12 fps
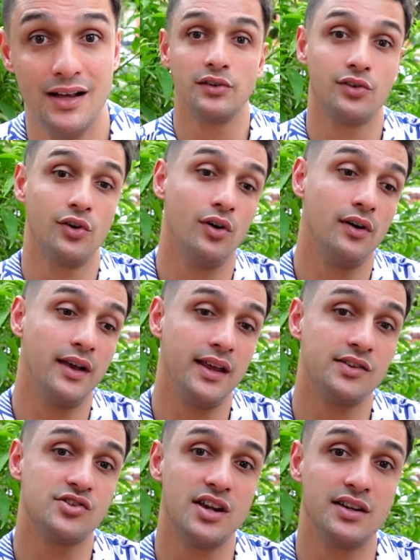So
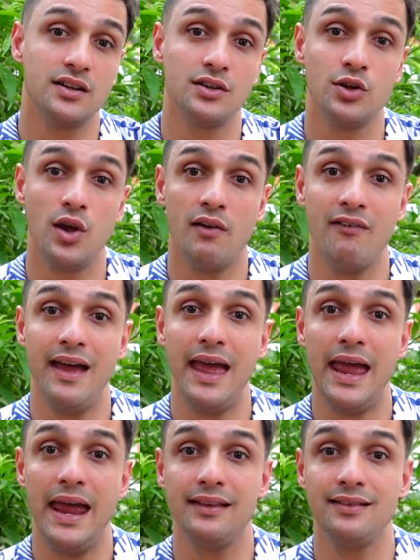in general you have
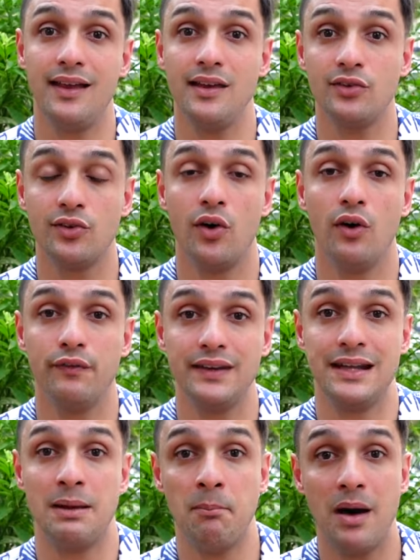eight days off
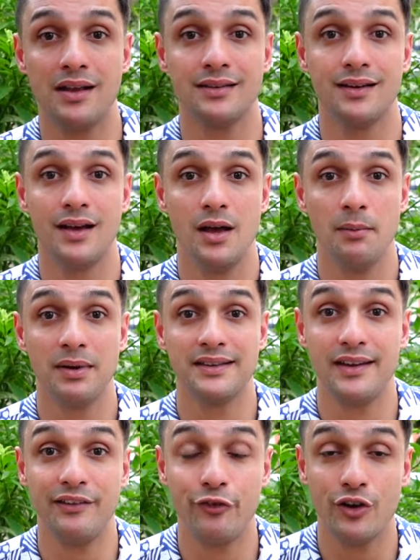in a month. But
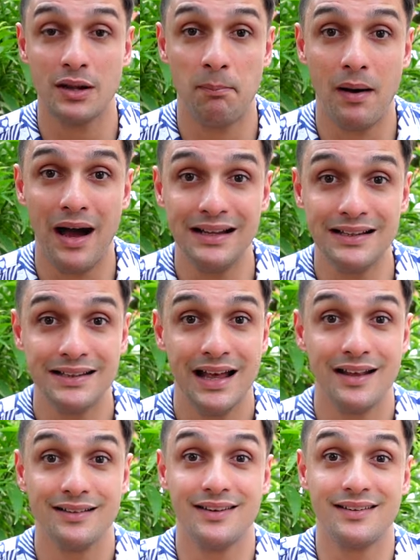if you're a pilot,
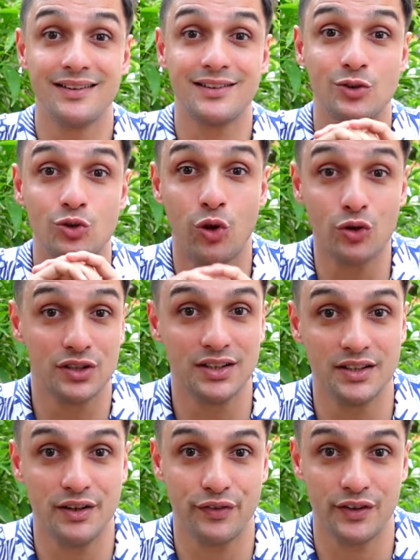this is
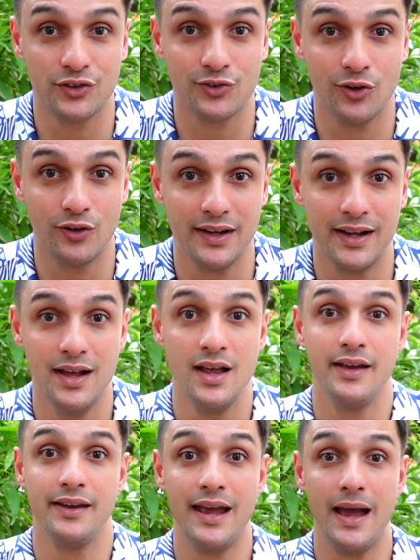totally different story.
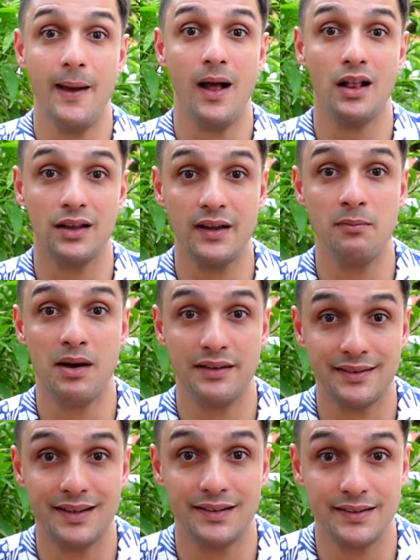Yeah, I'll give my
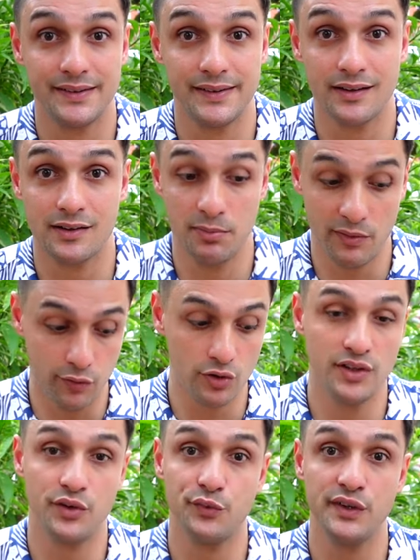statistics. Before
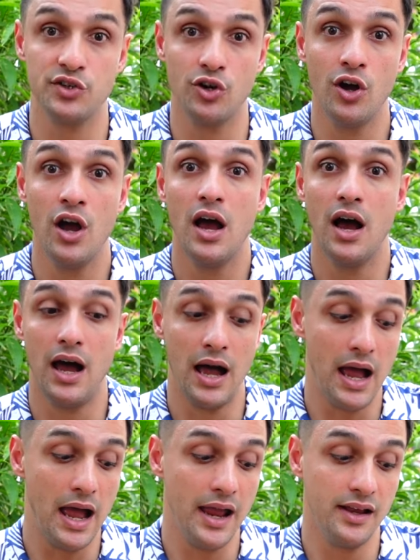this video,
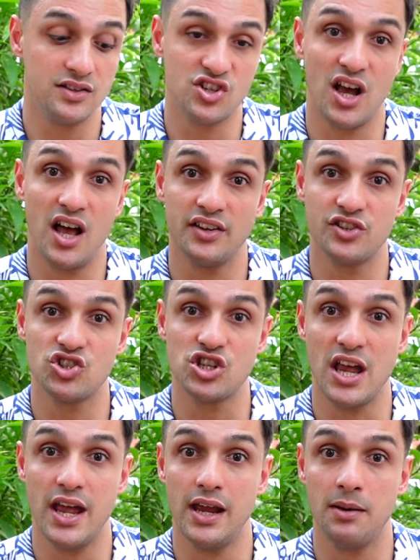I just
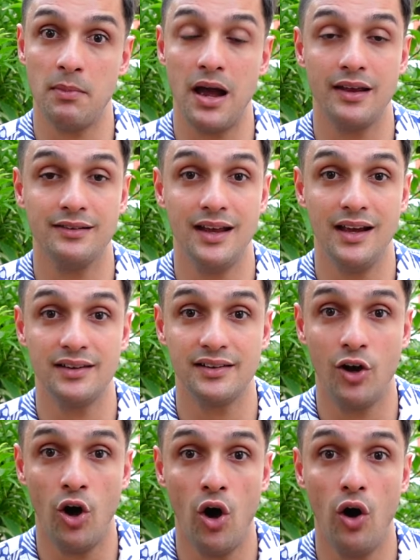checked my days
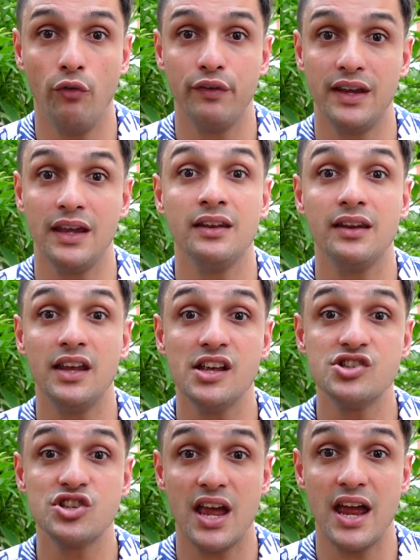off in
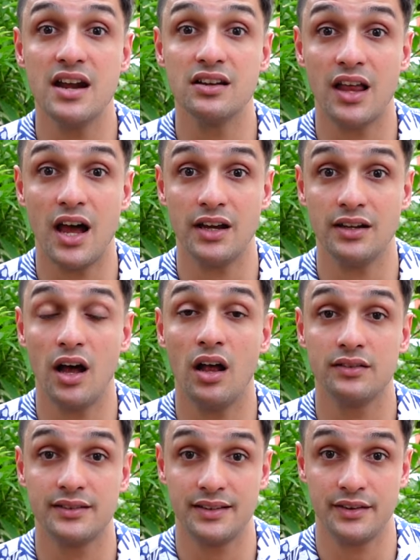each airline
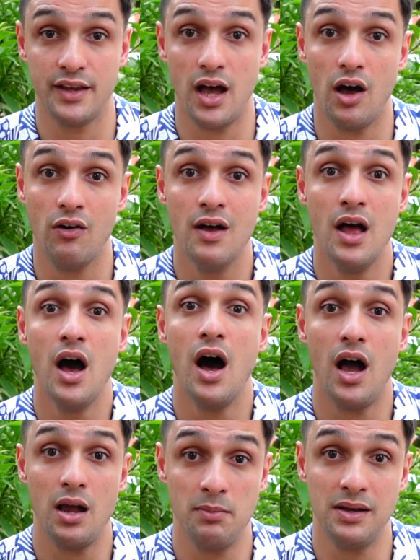until now.
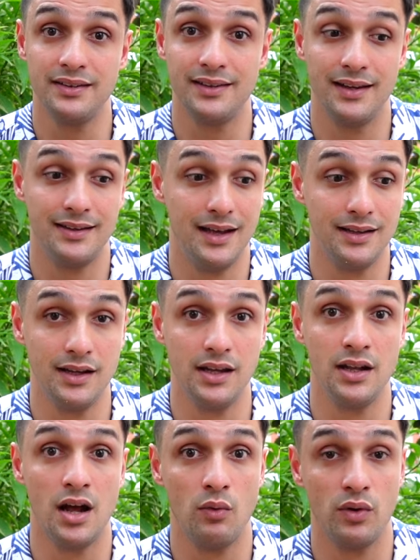I must say that
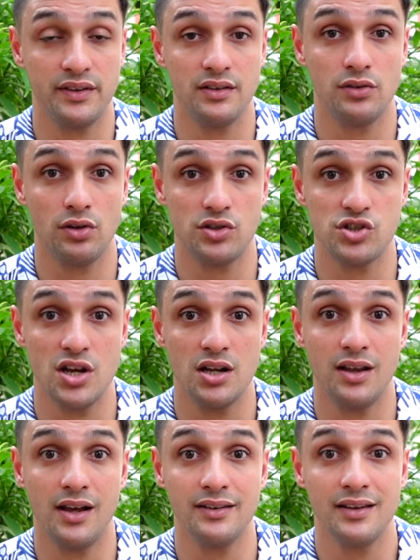in I was in Turkish
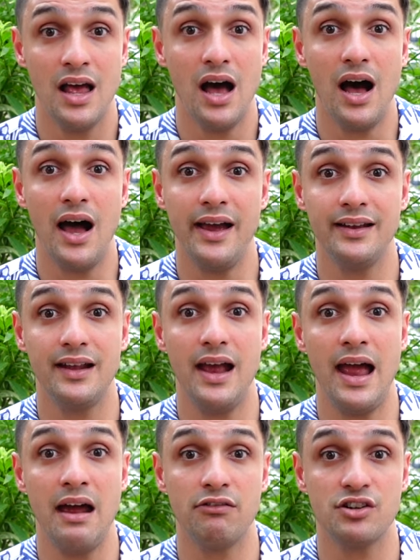Airlines, I had
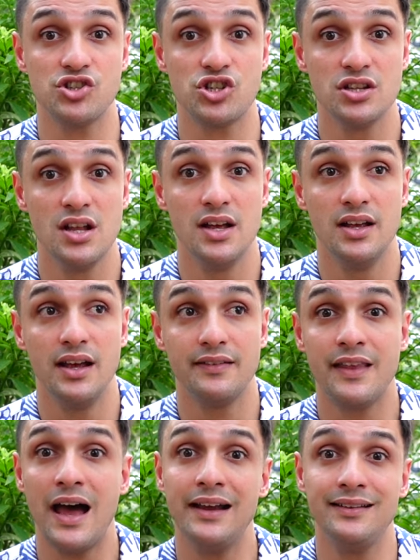averaged
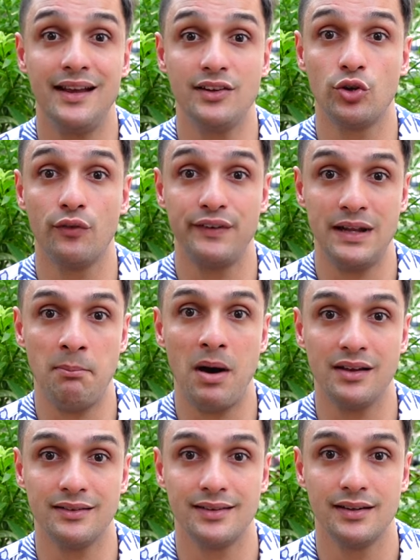nine days off in a
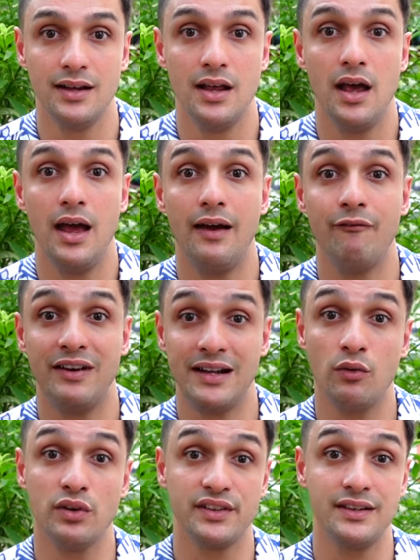month. When I
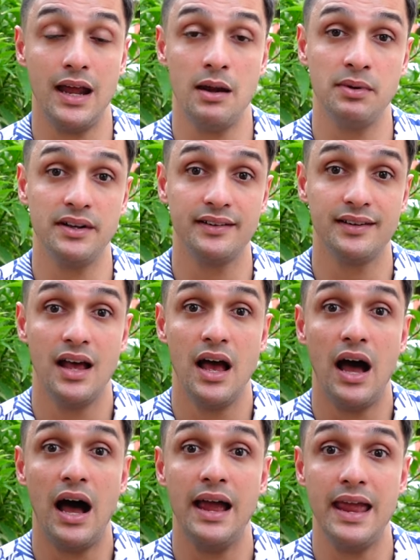was in Emirates,
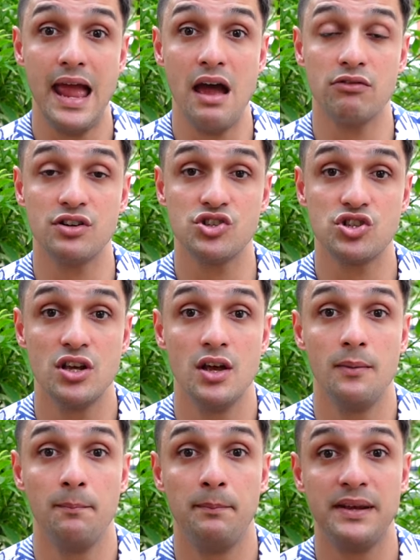I averaged
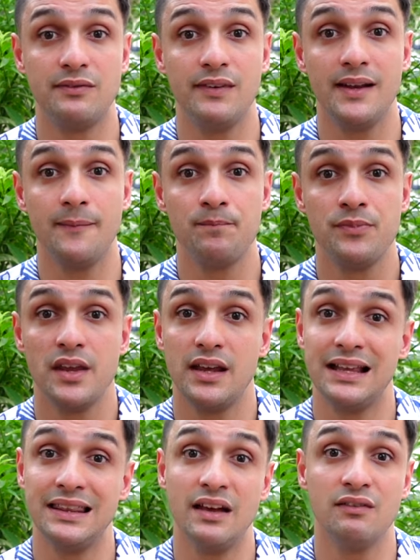between
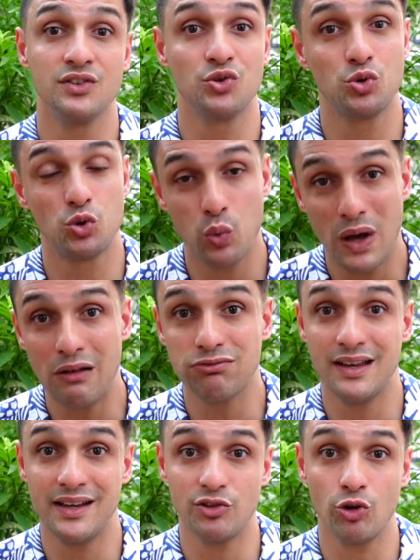11 to 12
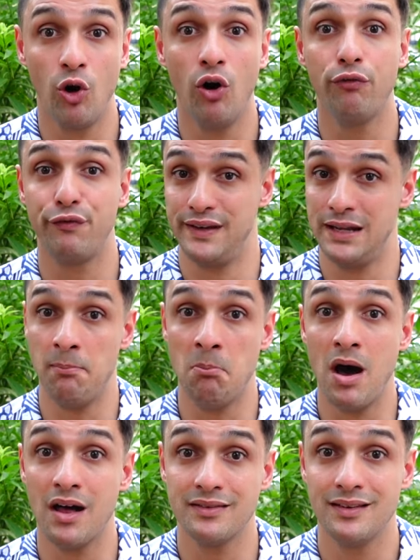days off in a
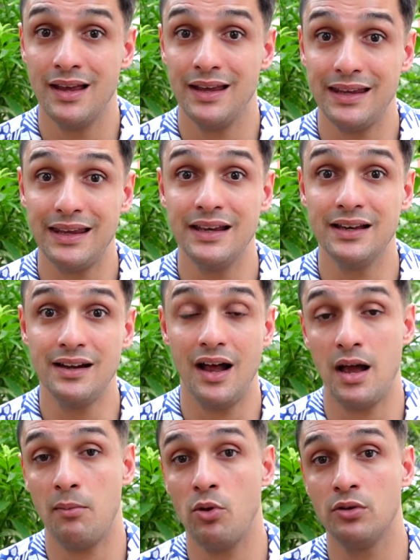month. Here,
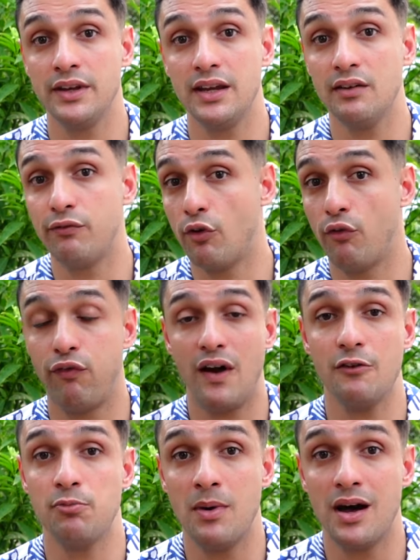I'm only here for
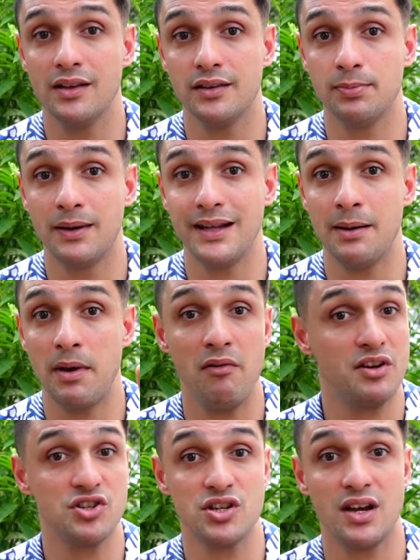five months, but I'm
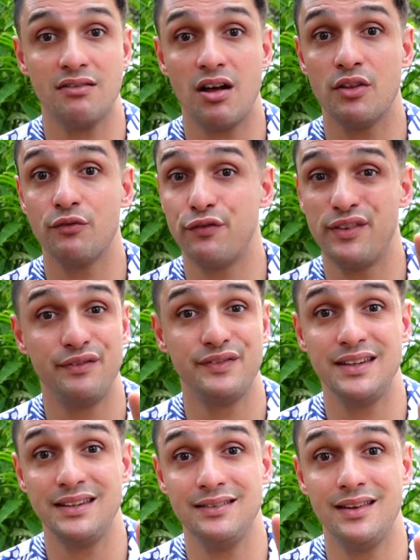averaging around
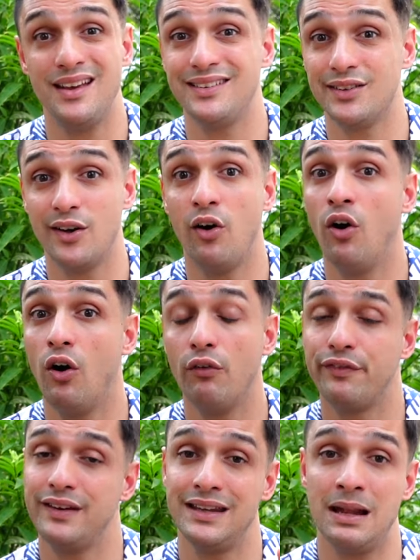15 days
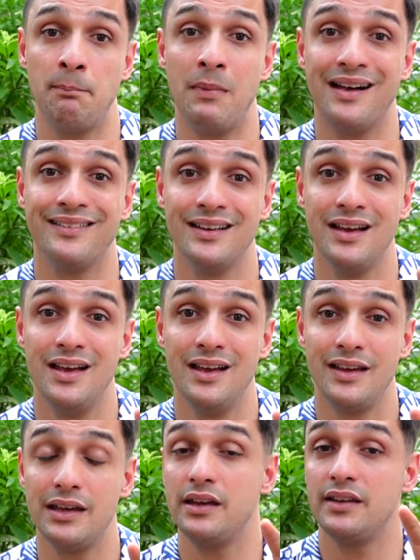off in a month.
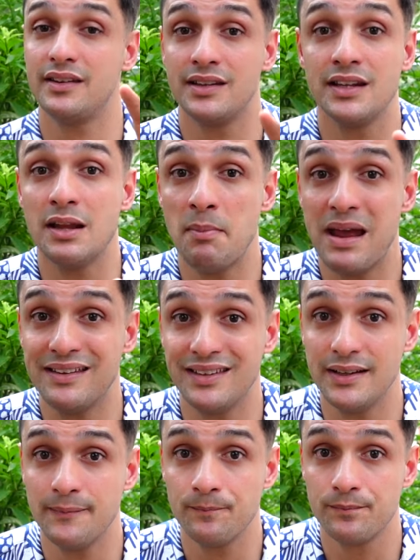Isn't it
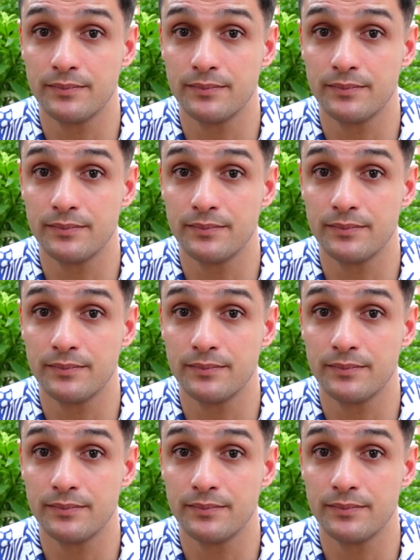amazing?